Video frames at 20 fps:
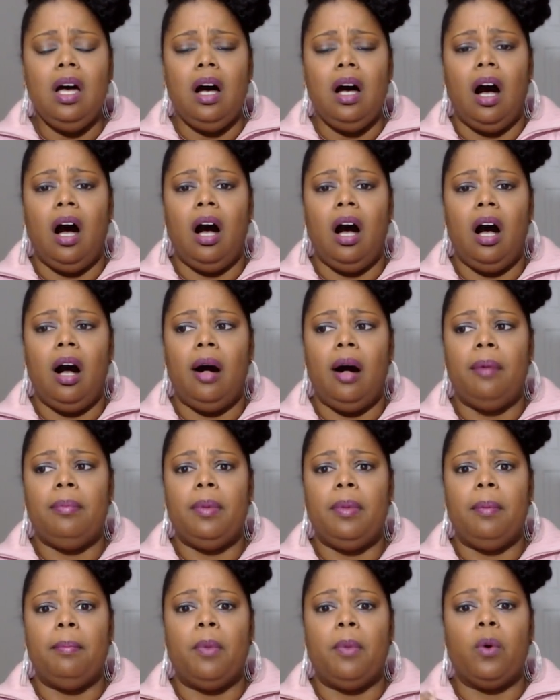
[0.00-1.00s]

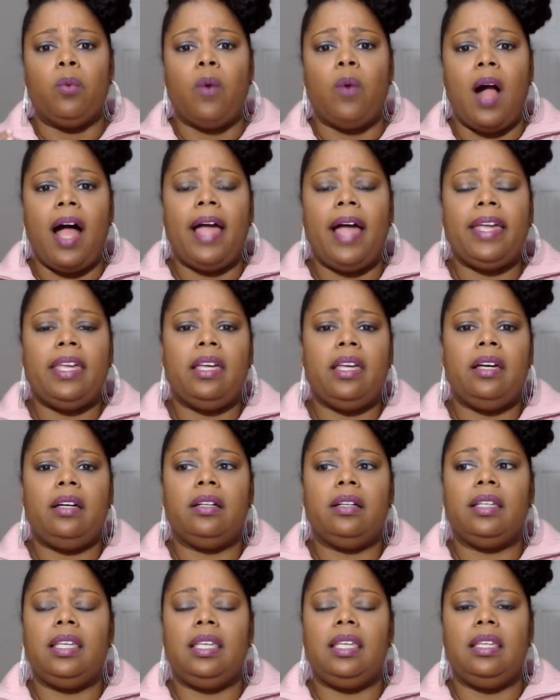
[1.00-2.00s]
Mariah
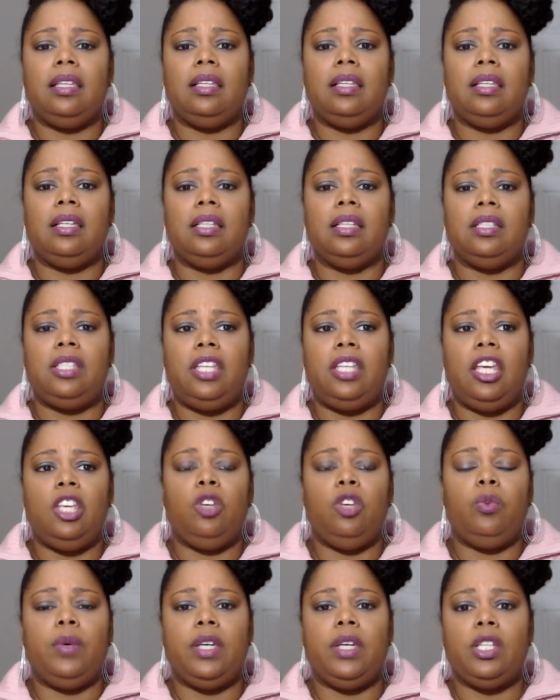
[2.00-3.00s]

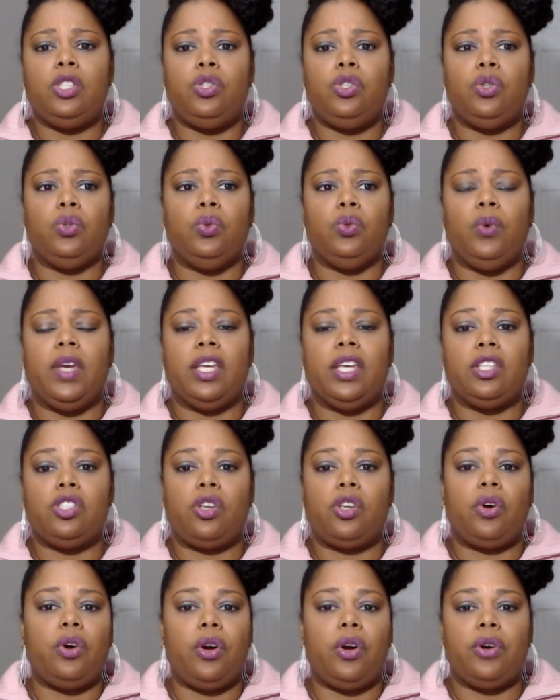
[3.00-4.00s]
continuing to
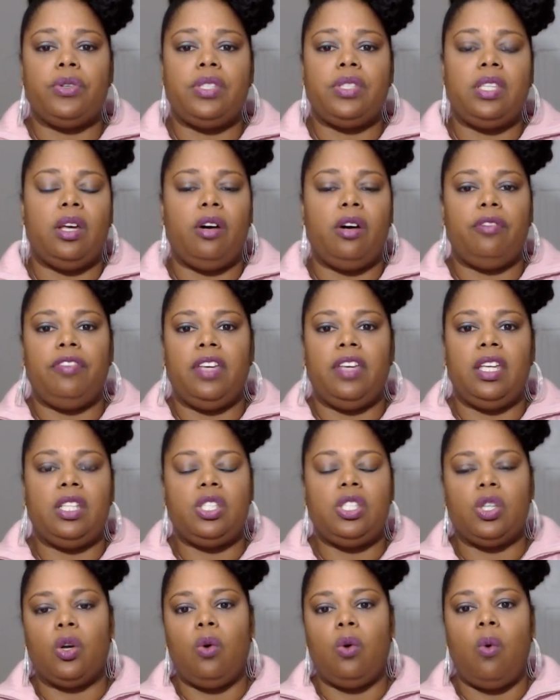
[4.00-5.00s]
insert herself
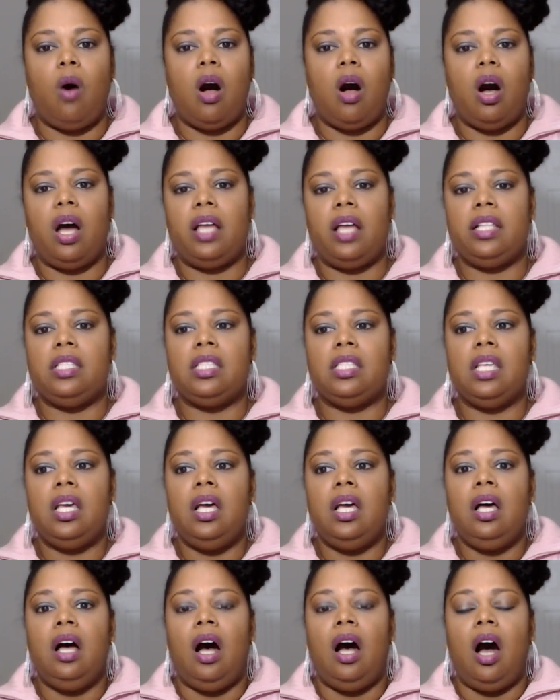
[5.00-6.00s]
into Quad's
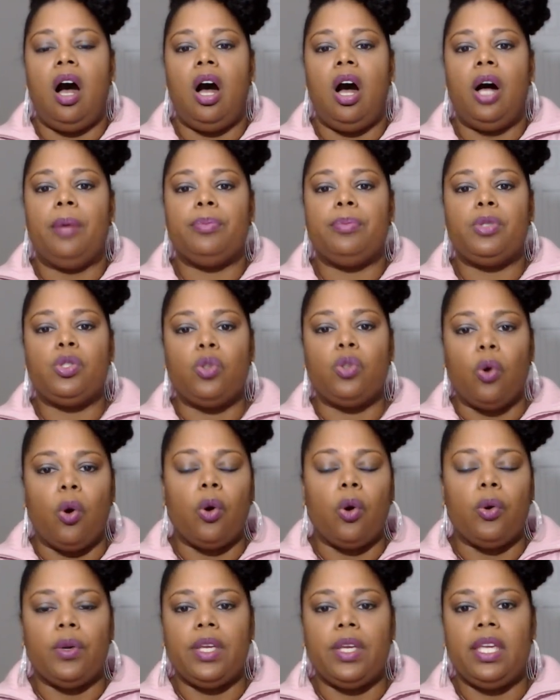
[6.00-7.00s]

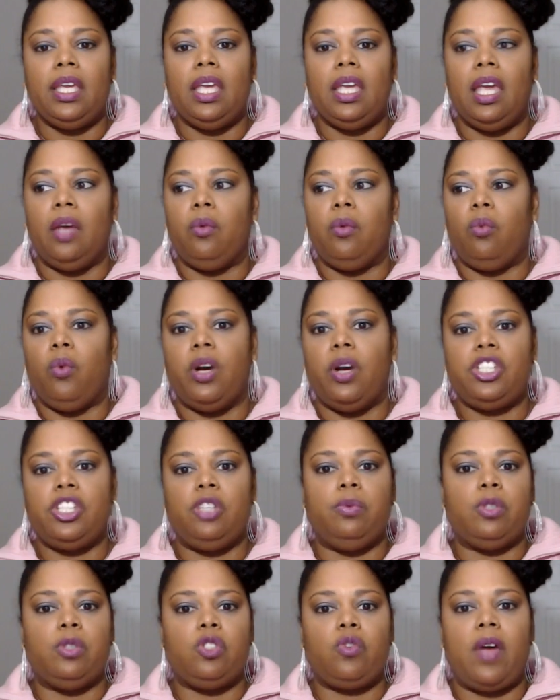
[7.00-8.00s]
story, what
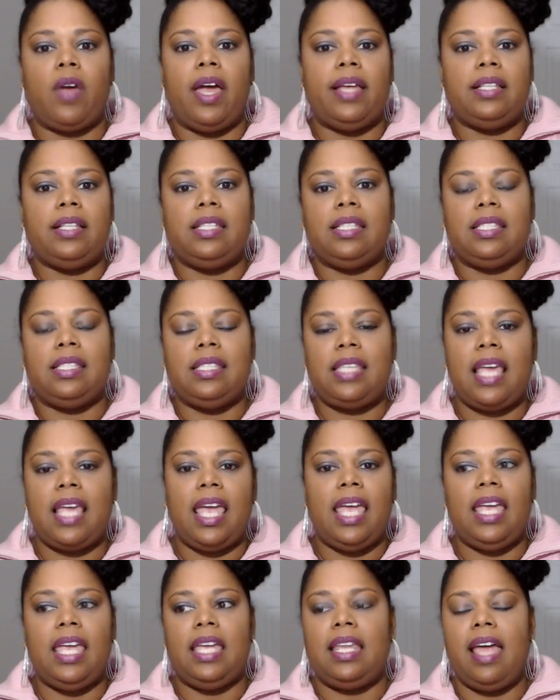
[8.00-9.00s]
she was trying to
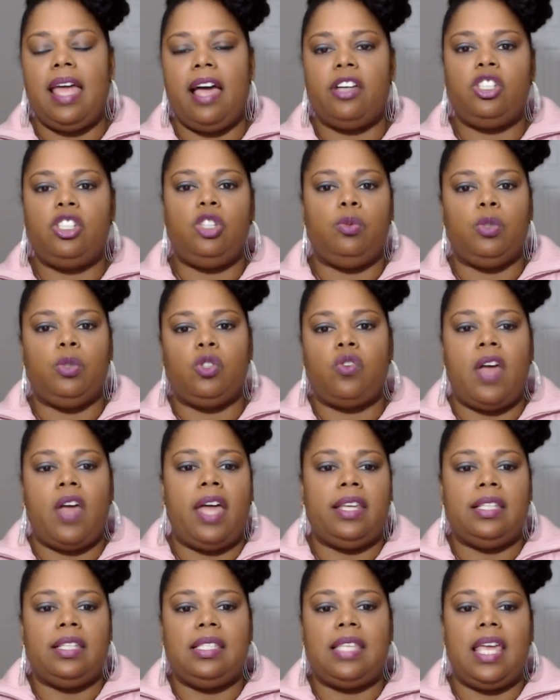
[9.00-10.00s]
say and how she was
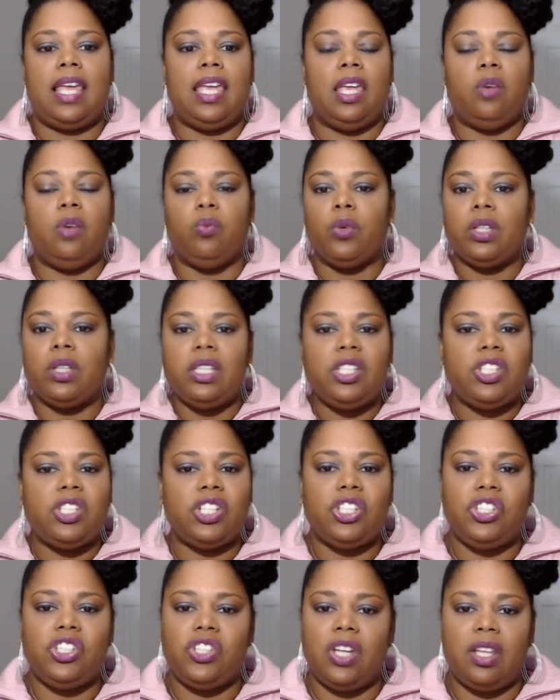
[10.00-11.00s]
trying to say it, really
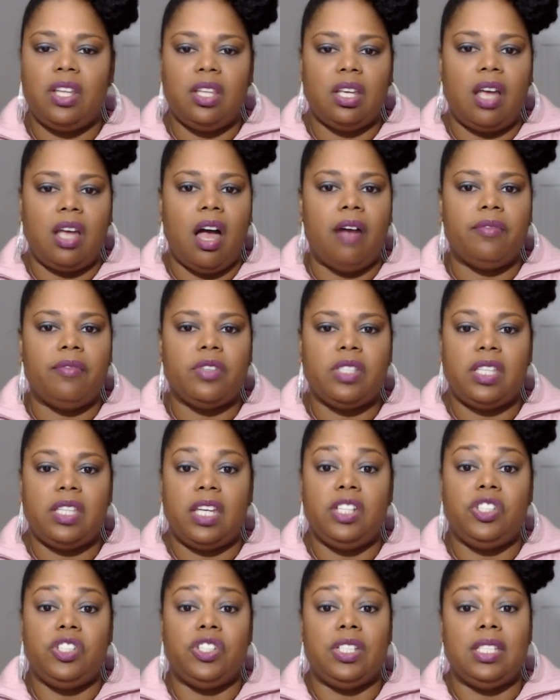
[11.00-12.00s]
just shut the
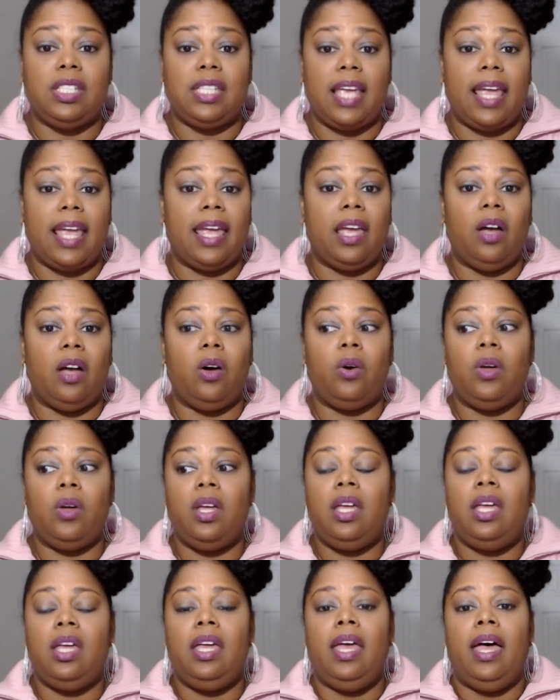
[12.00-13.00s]
conversation down.
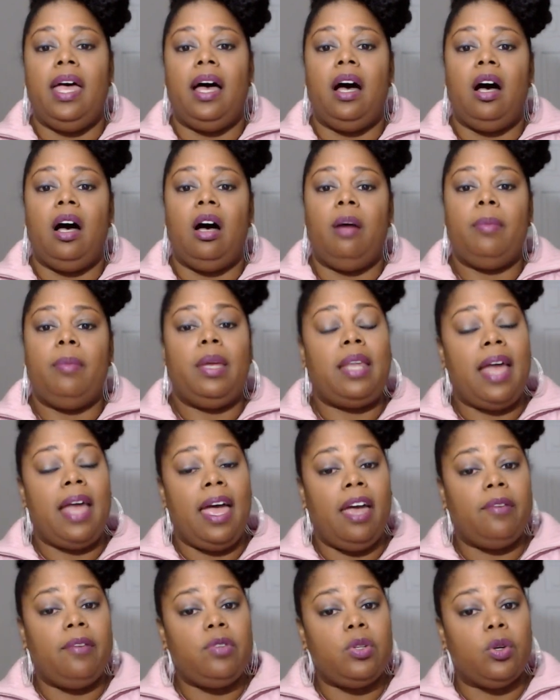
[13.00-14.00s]
And I
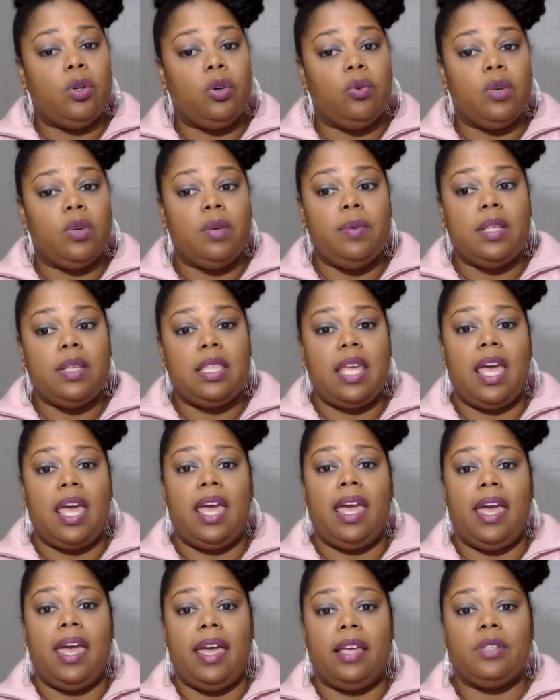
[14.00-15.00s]
have to agree with
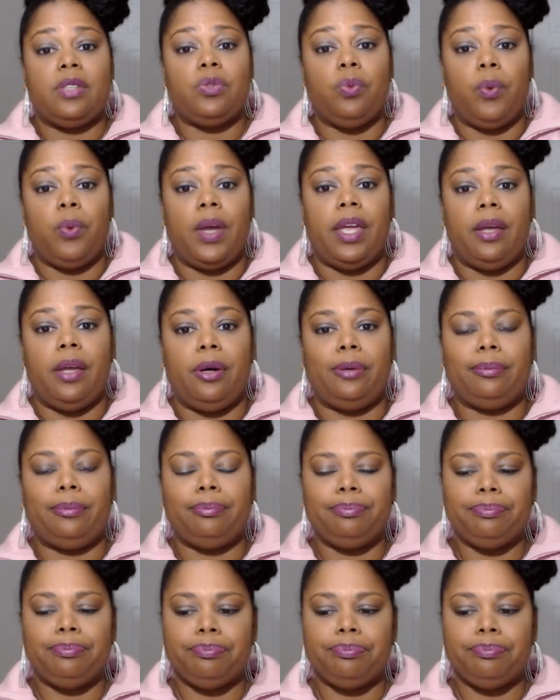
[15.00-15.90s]
that as well.